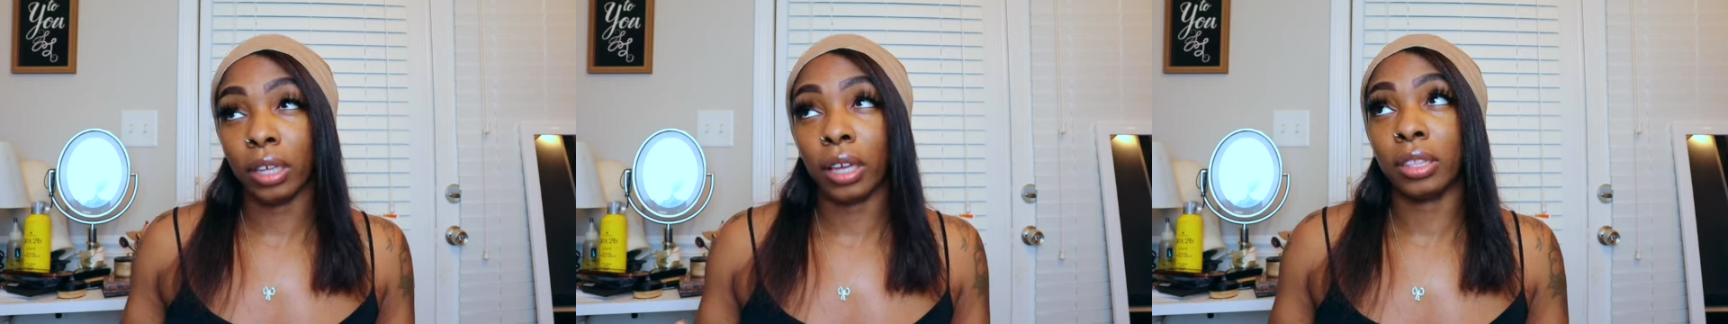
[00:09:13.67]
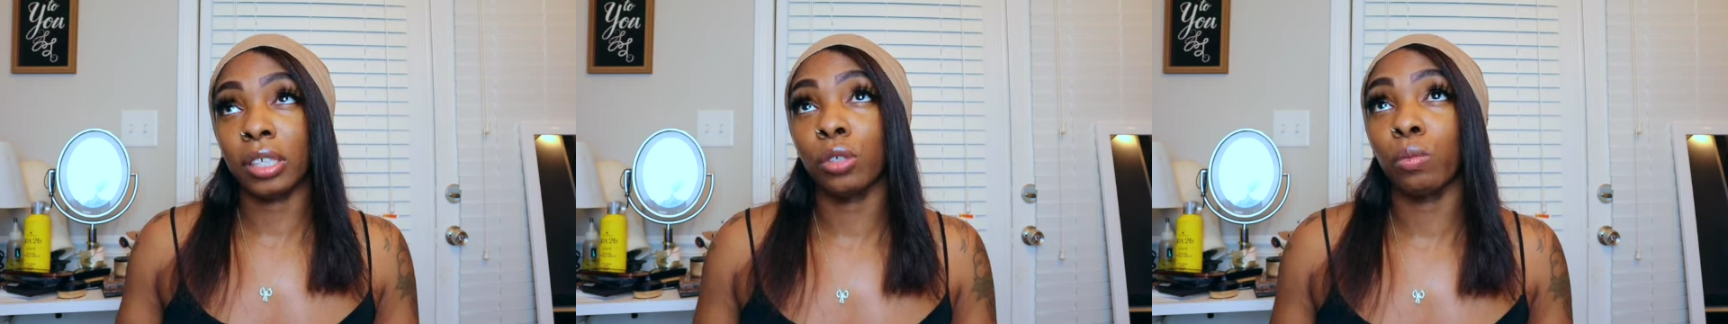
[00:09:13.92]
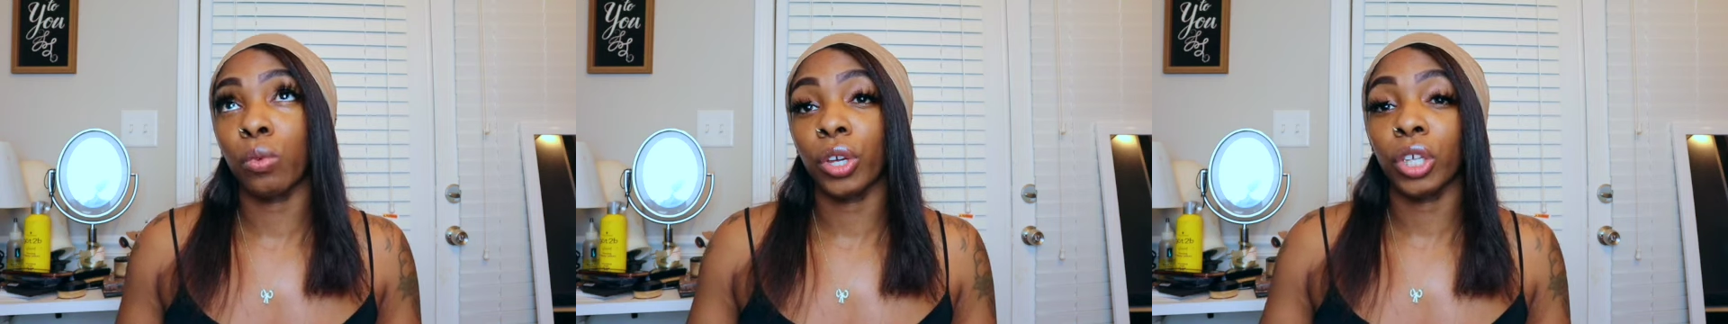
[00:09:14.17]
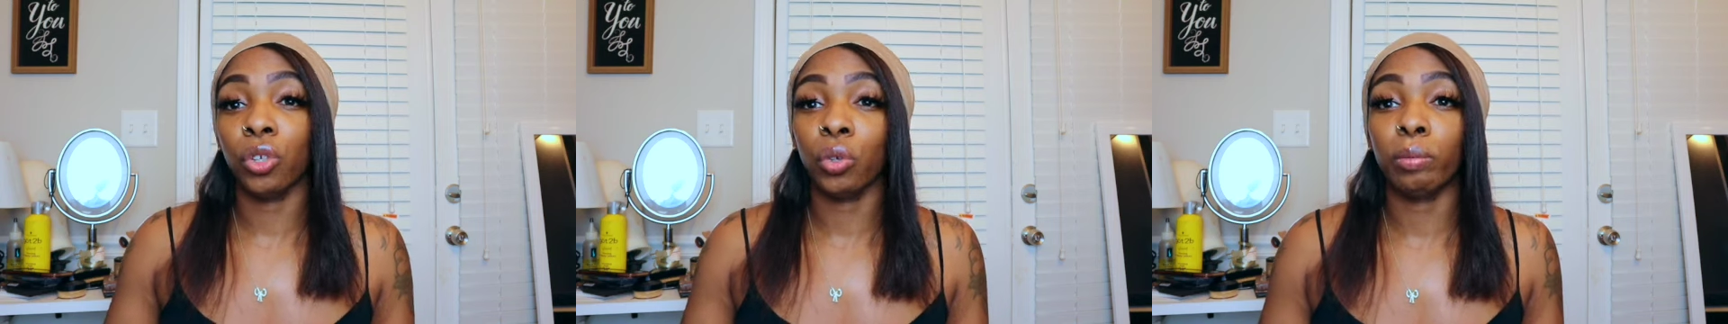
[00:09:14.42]
At this
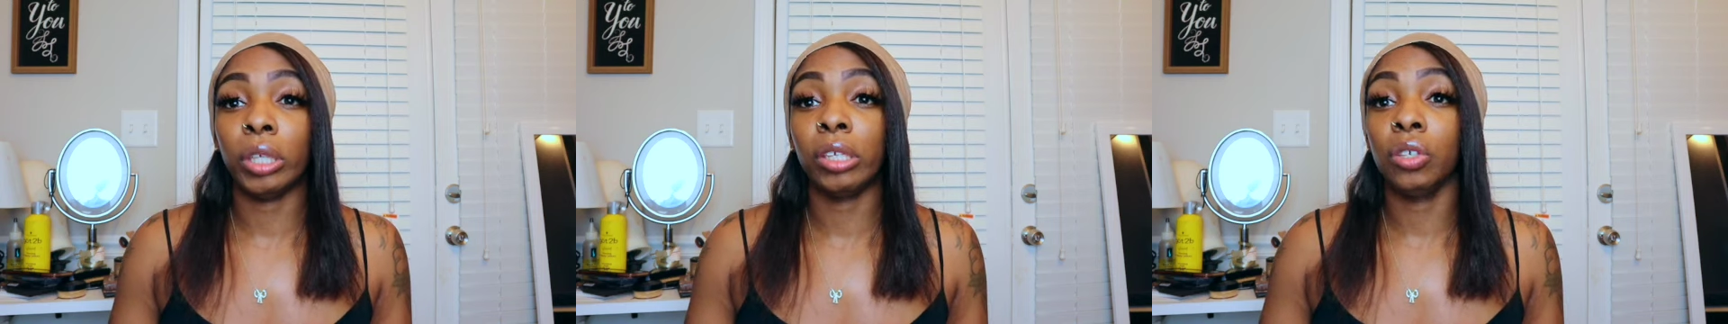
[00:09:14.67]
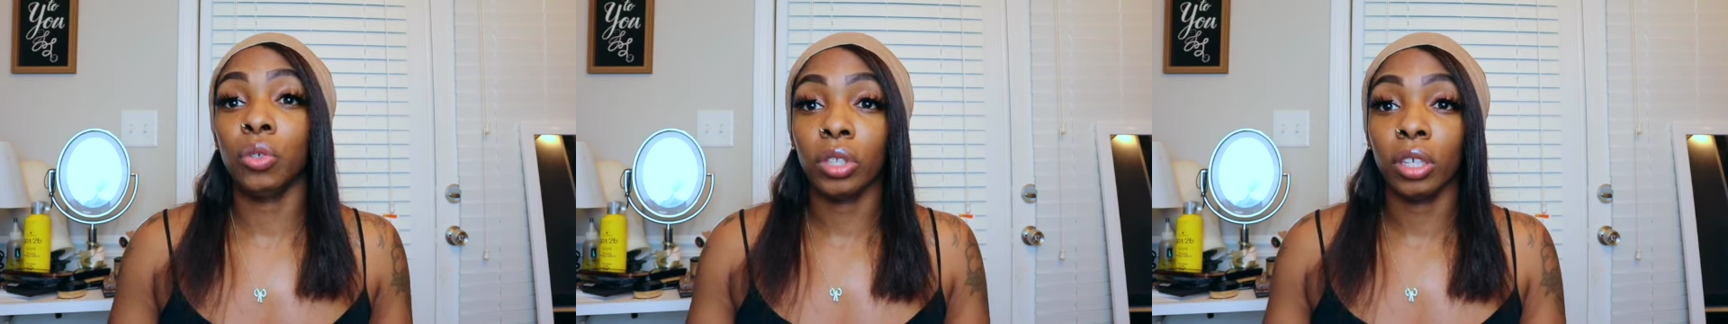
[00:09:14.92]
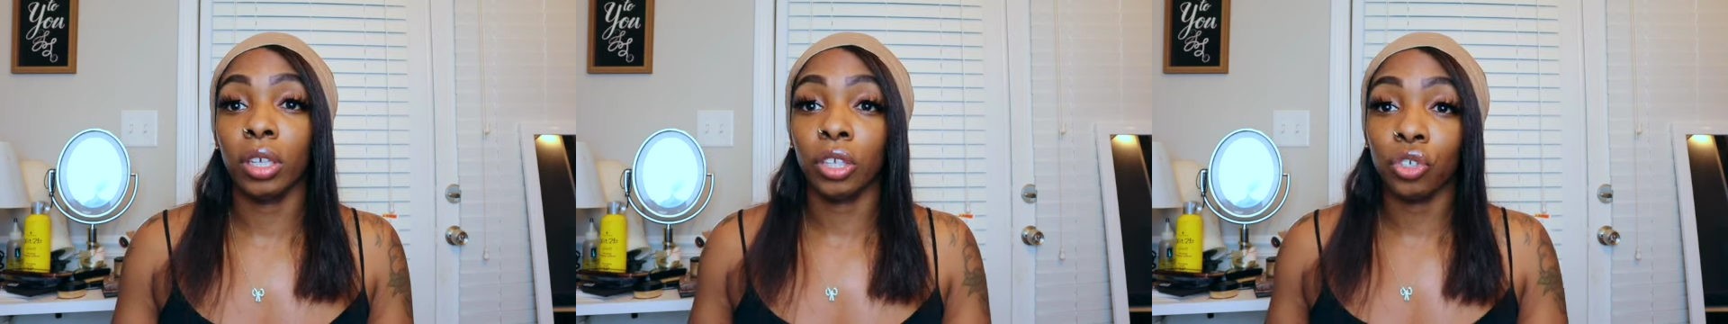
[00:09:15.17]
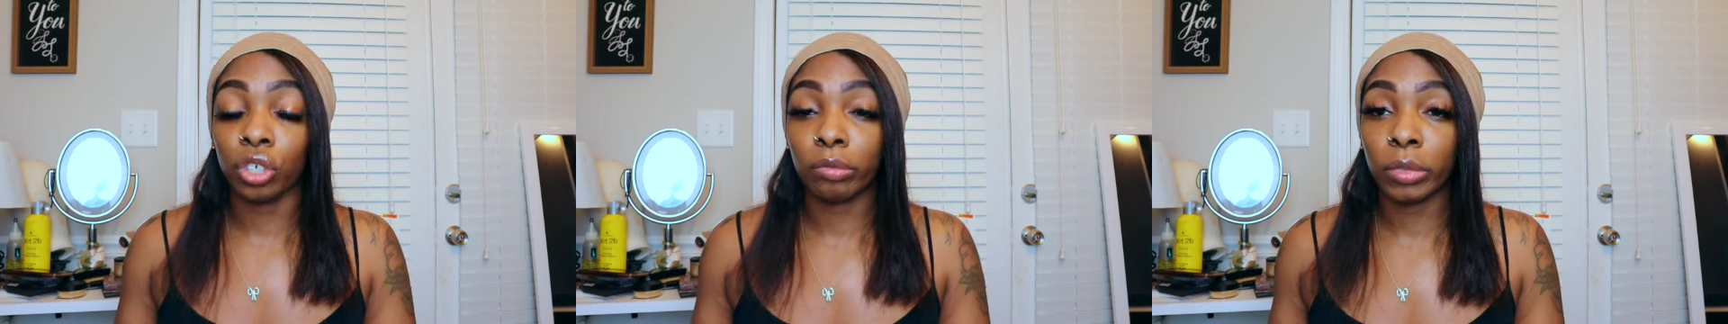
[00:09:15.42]
point, you'll be using
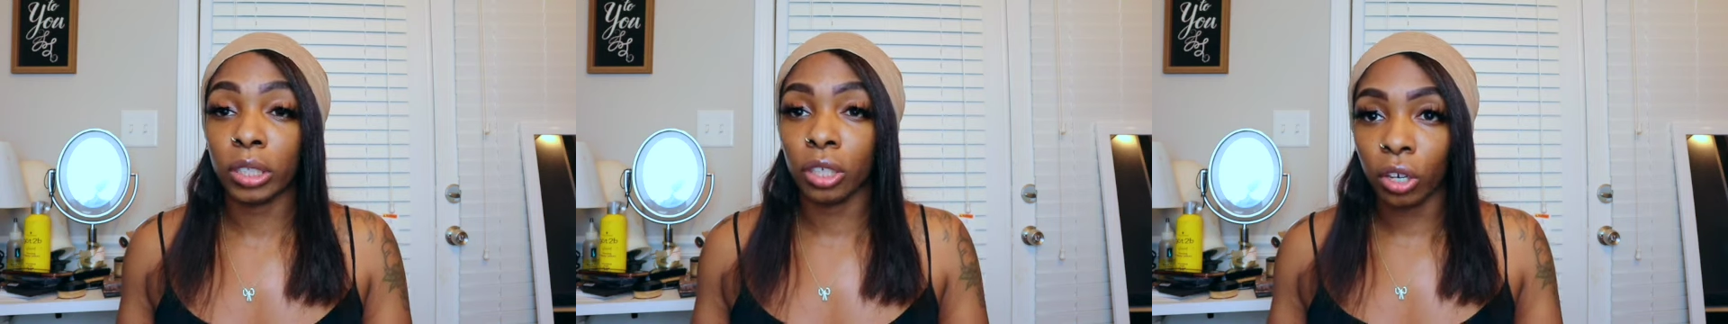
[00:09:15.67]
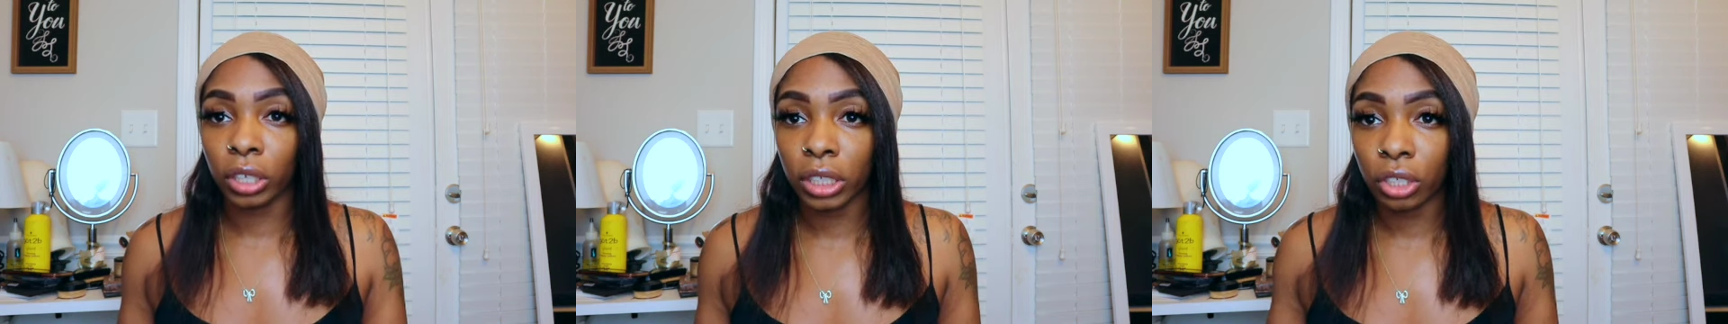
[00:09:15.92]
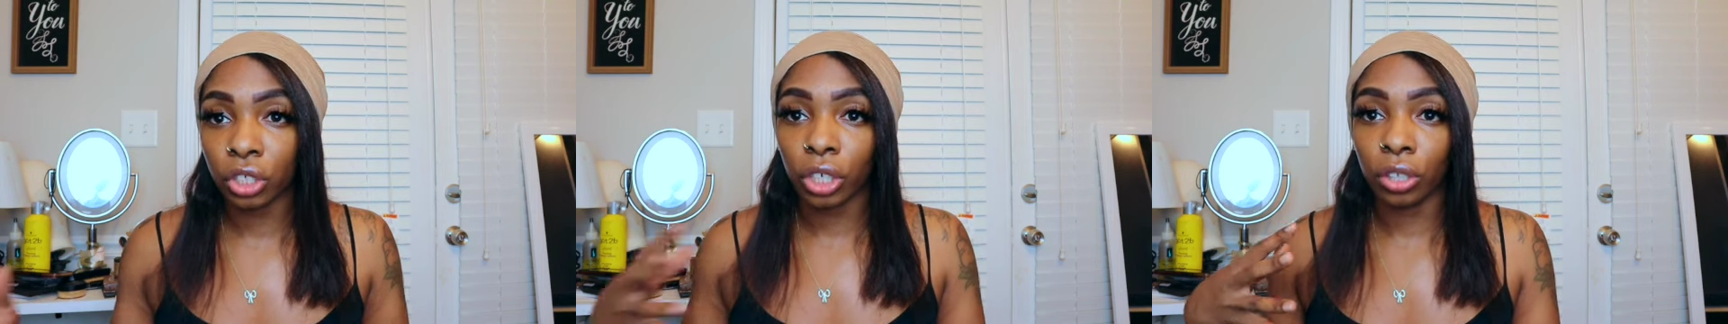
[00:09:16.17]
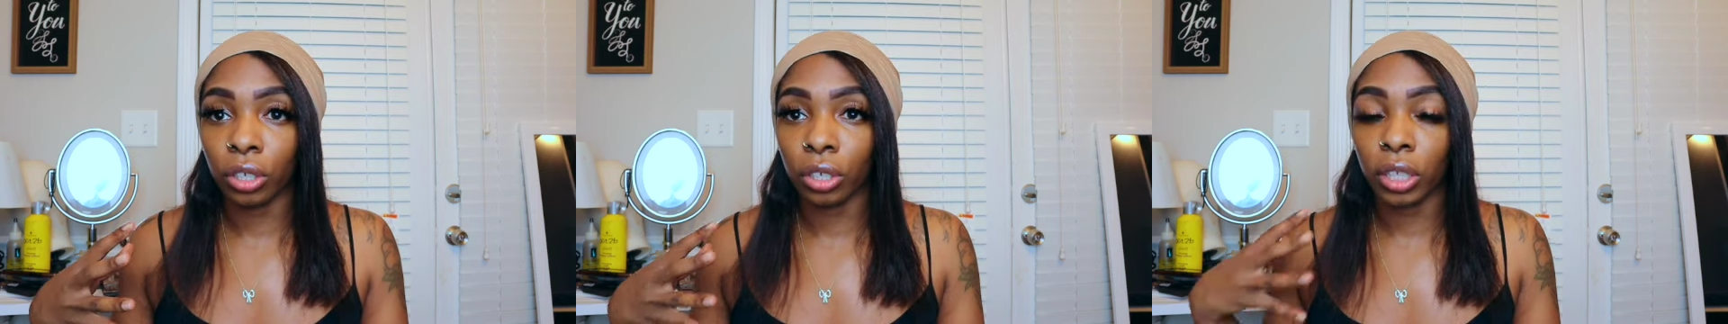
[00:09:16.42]
instruments on each
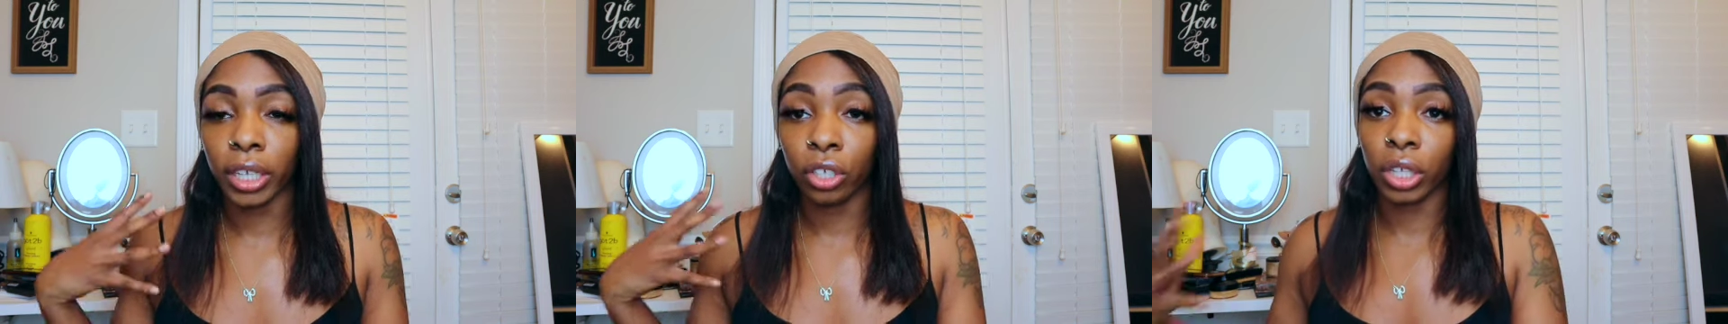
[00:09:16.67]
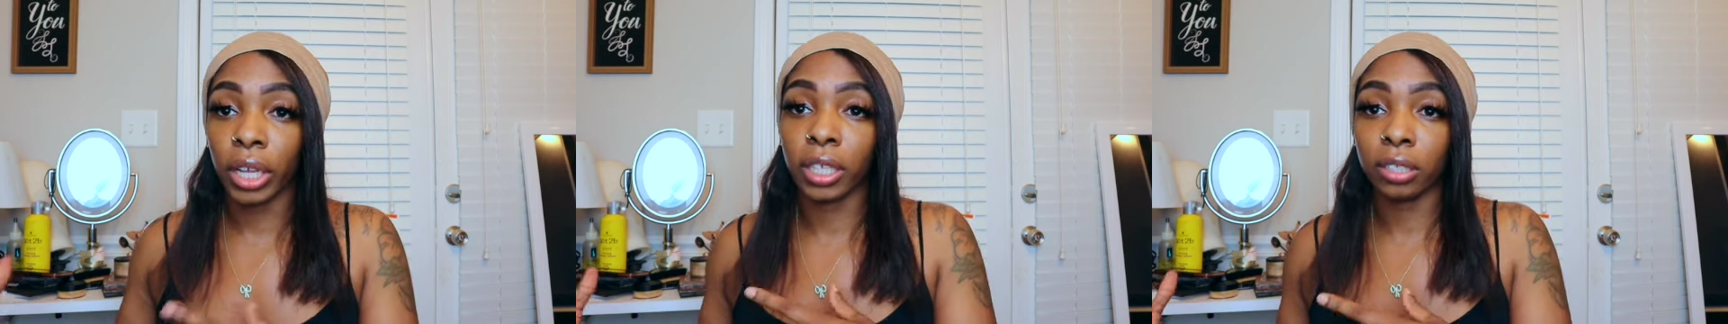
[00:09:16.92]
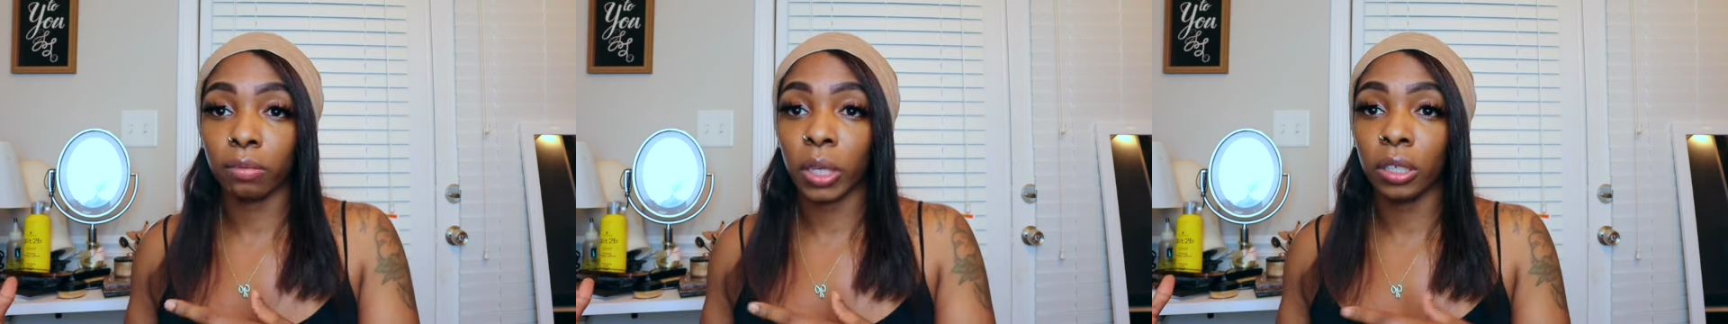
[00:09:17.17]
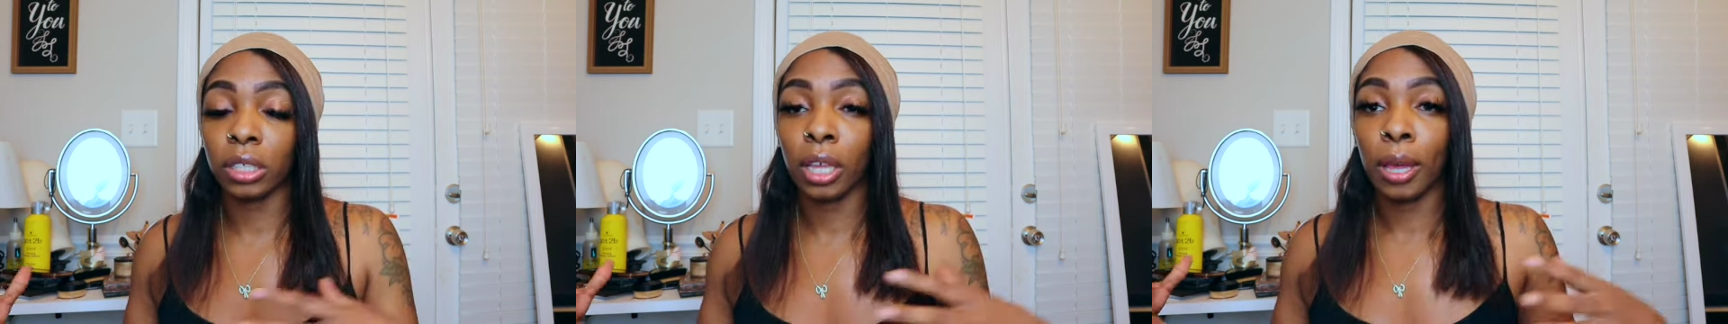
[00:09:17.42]
other, like your classmates.